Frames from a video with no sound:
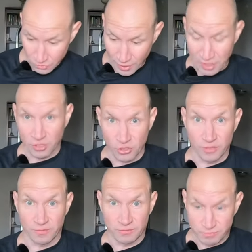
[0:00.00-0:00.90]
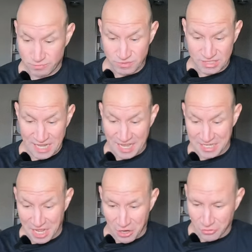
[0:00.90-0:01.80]
Red alert,
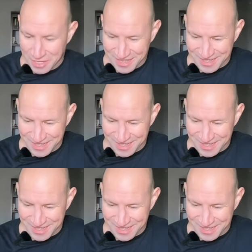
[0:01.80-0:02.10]
stand down.